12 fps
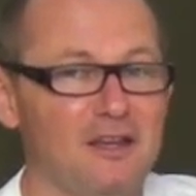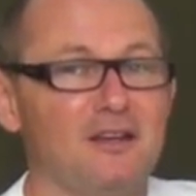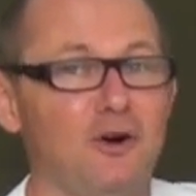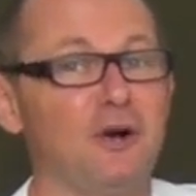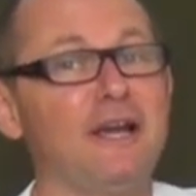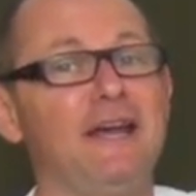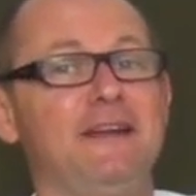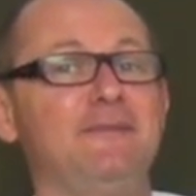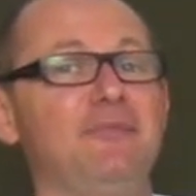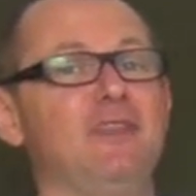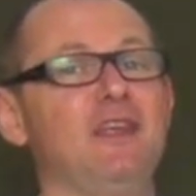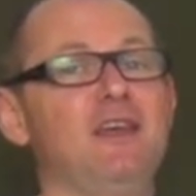Okay,
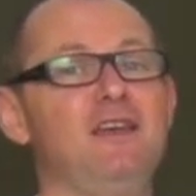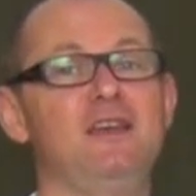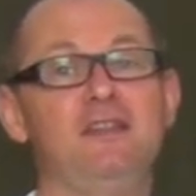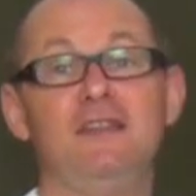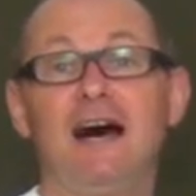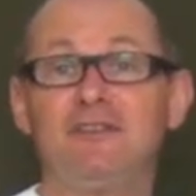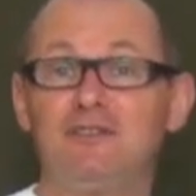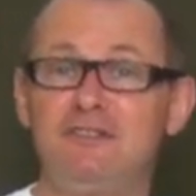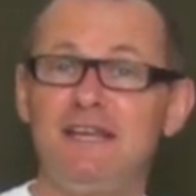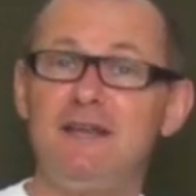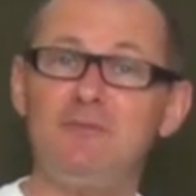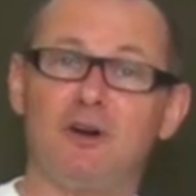now
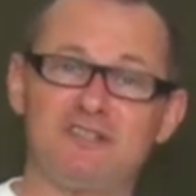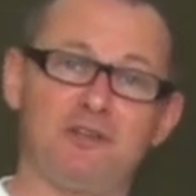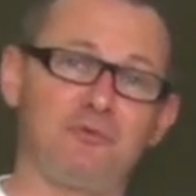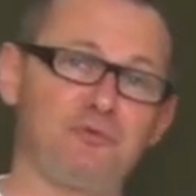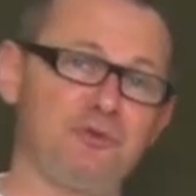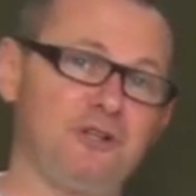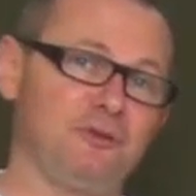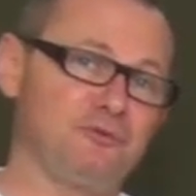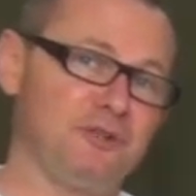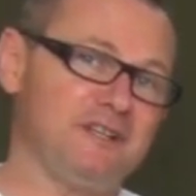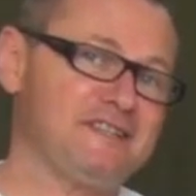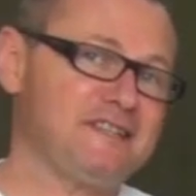today marks a
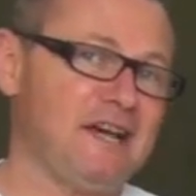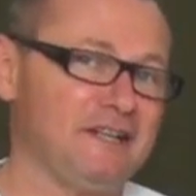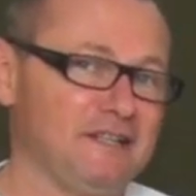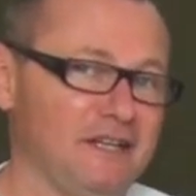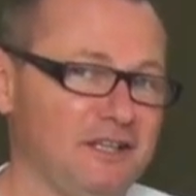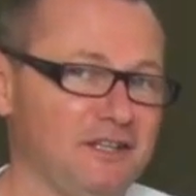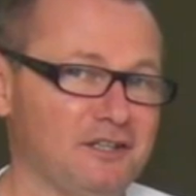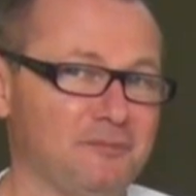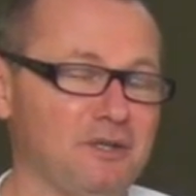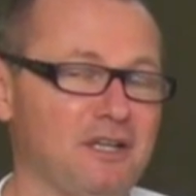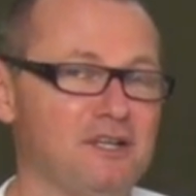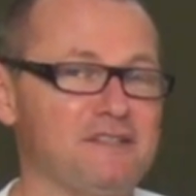real exciting day here
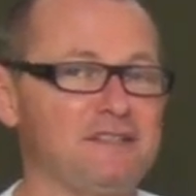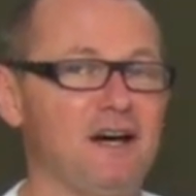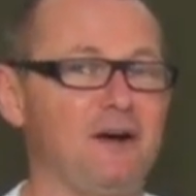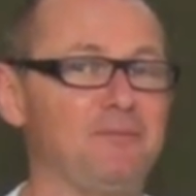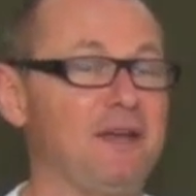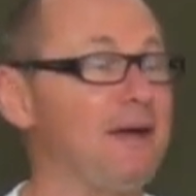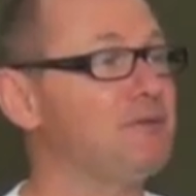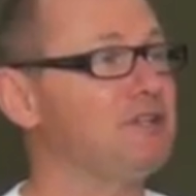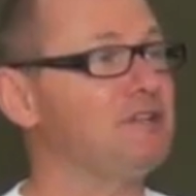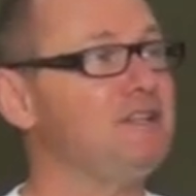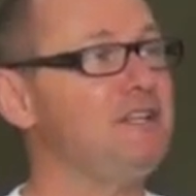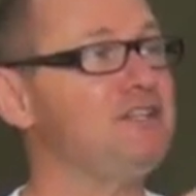because I'm going to
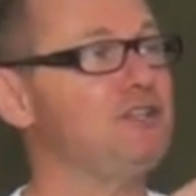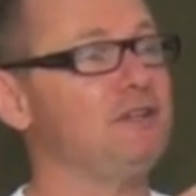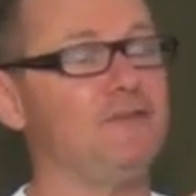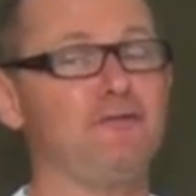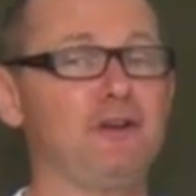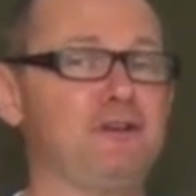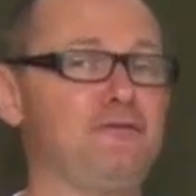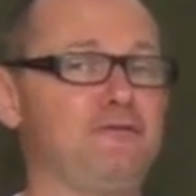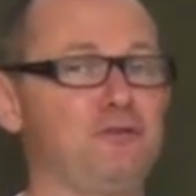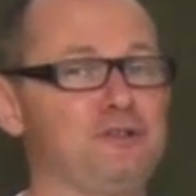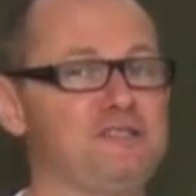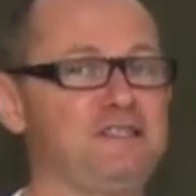teach you the very
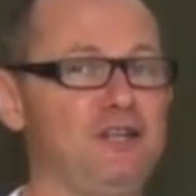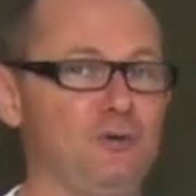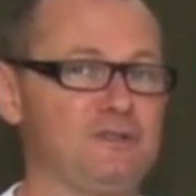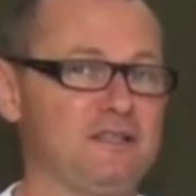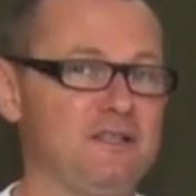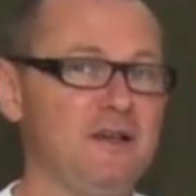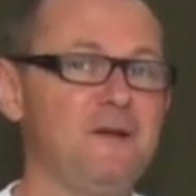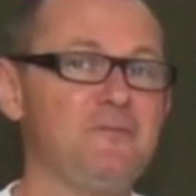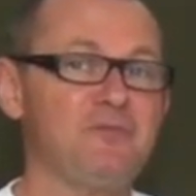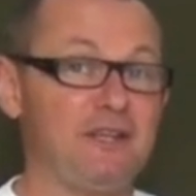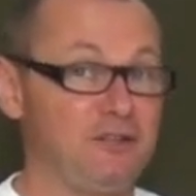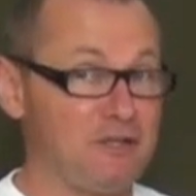first notes
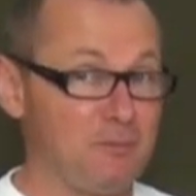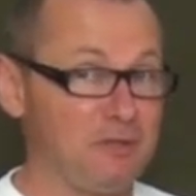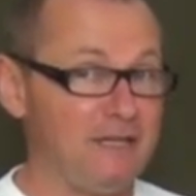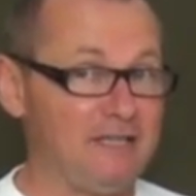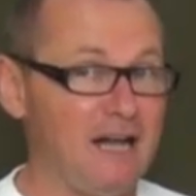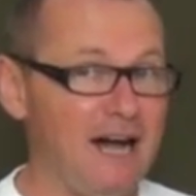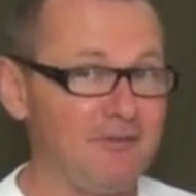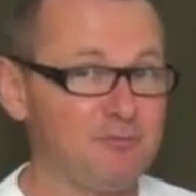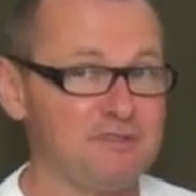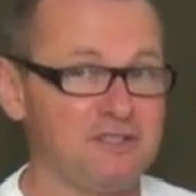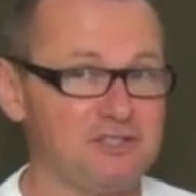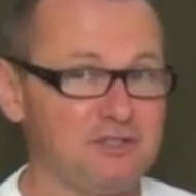that you can play in half
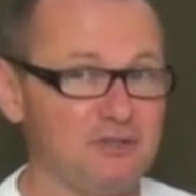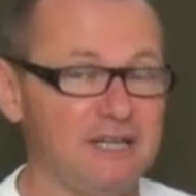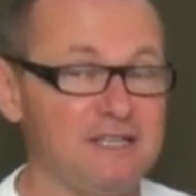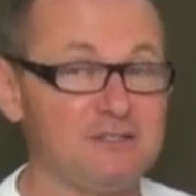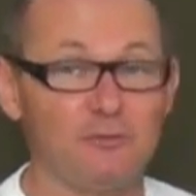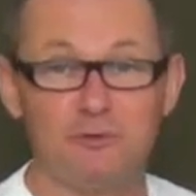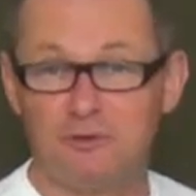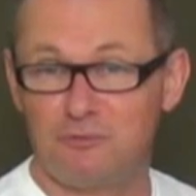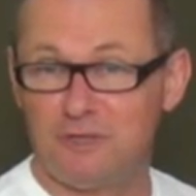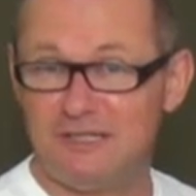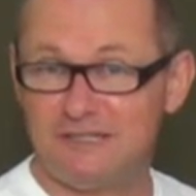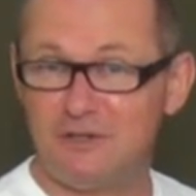position. Okay, so we are
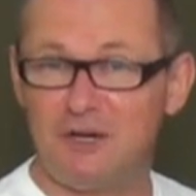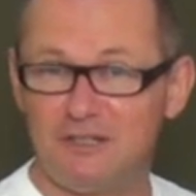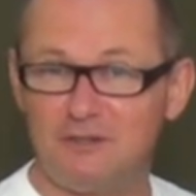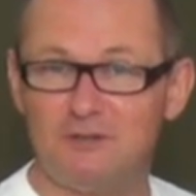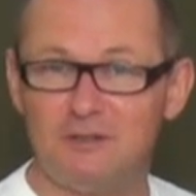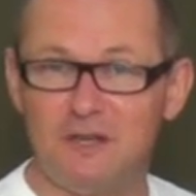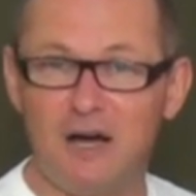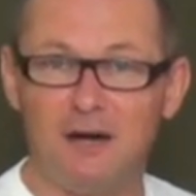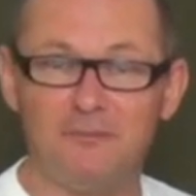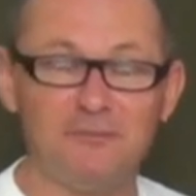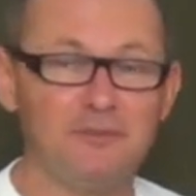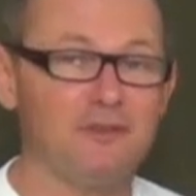really starting to
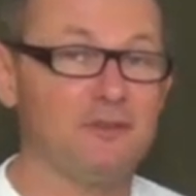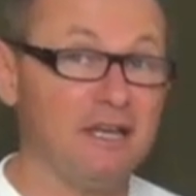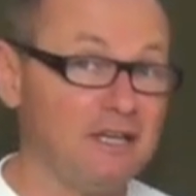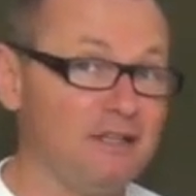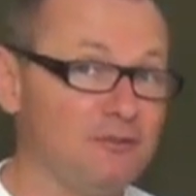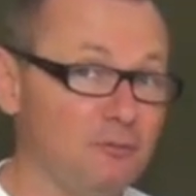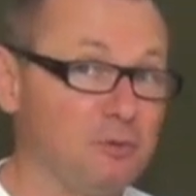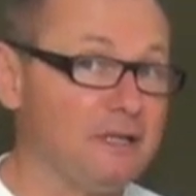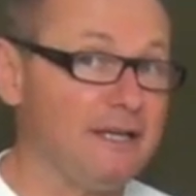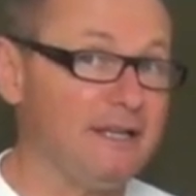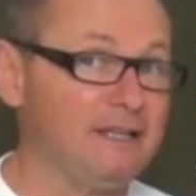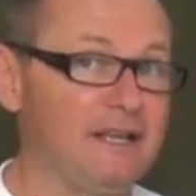get into
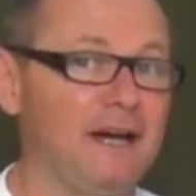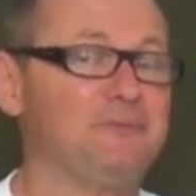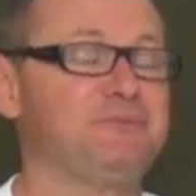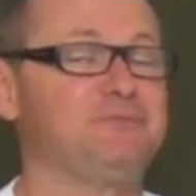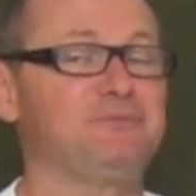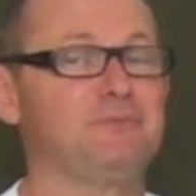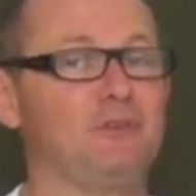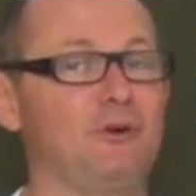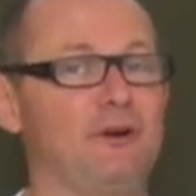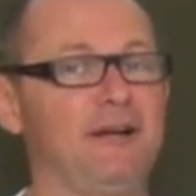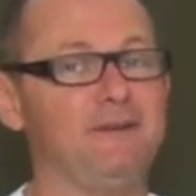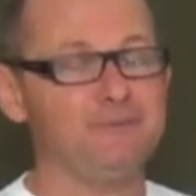playing now. All
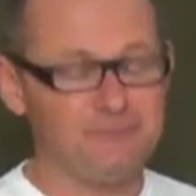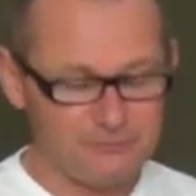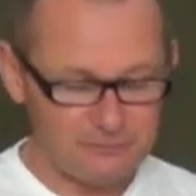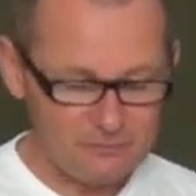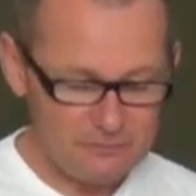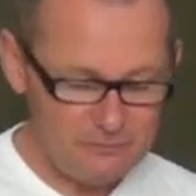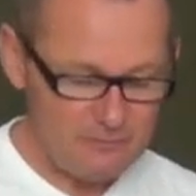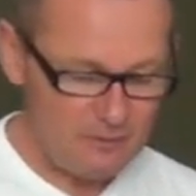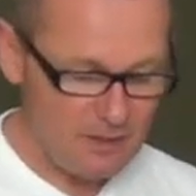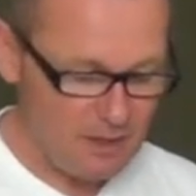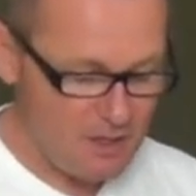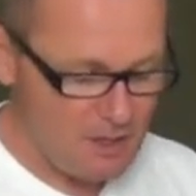right.
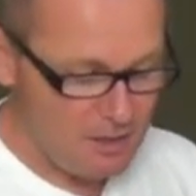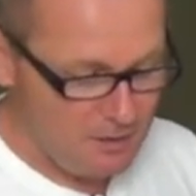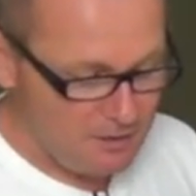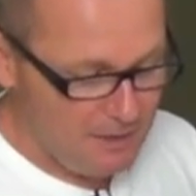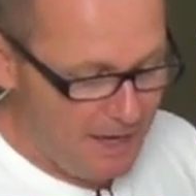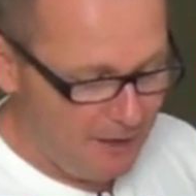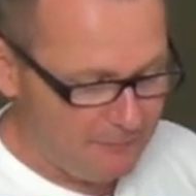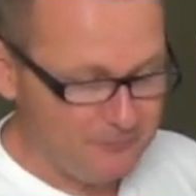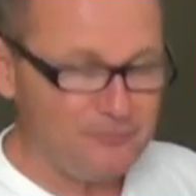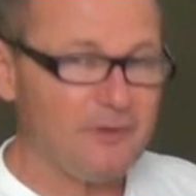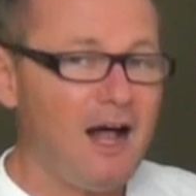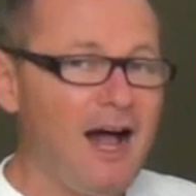Now,
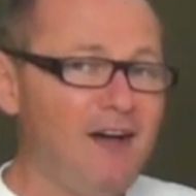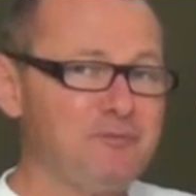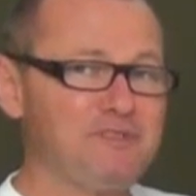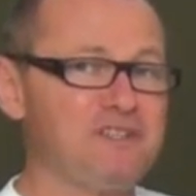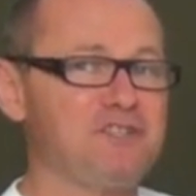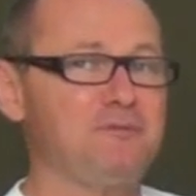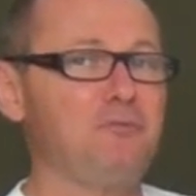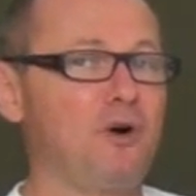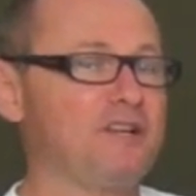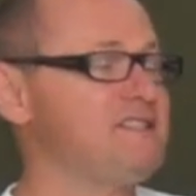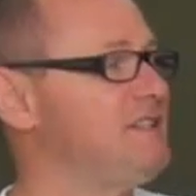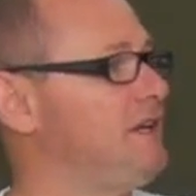half position
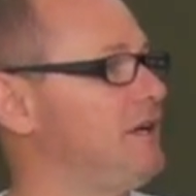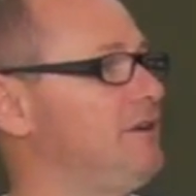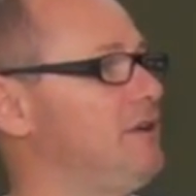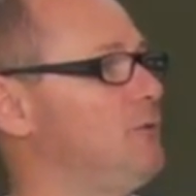marks the area